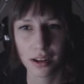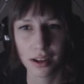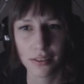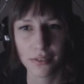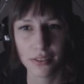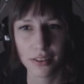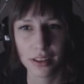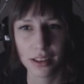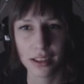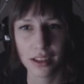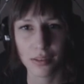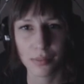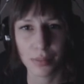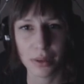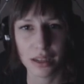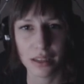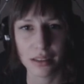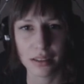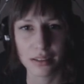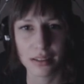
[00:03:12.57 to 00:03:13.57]
I feel like I've
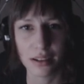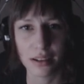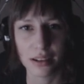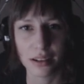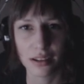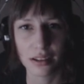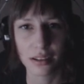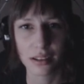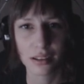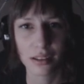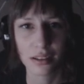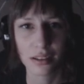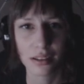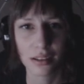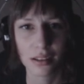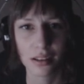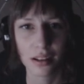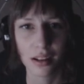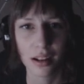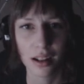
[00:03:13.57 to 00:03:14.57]
been in this area.
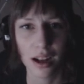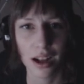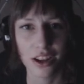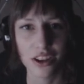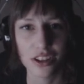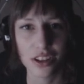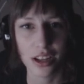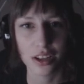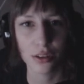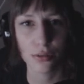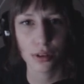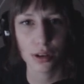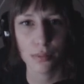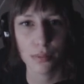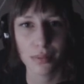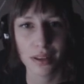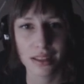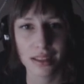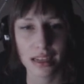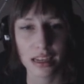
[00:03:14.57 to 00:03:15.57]
I don't want to
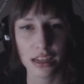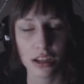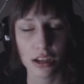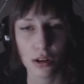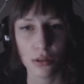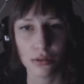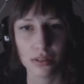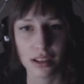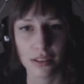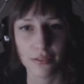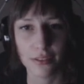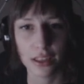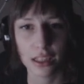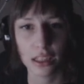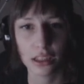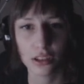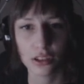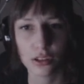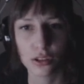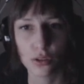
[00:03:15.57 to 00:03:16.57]
miss any notes. I feel
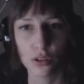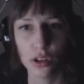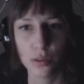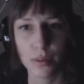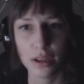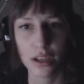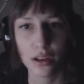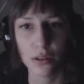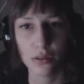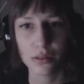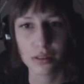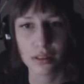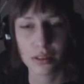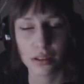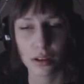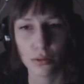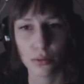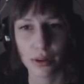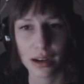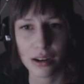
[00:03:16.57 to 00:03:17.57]
like there's going to be notes
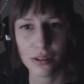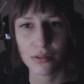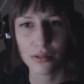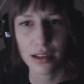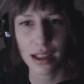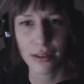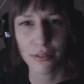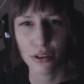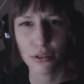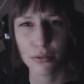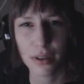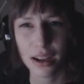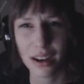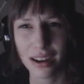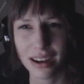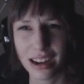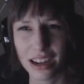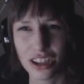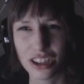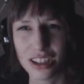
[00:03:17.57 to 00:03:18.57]
around everywhere,
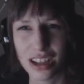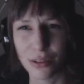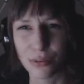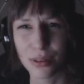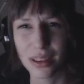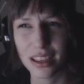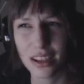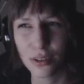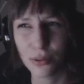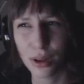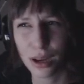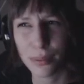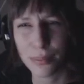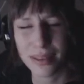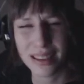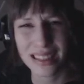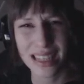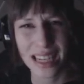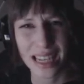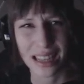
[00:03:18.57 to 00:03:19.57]
and I really don't want to
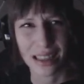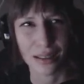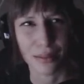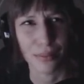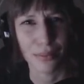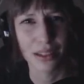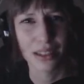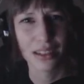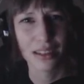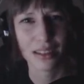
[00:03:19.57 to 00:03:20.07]
miss any of them.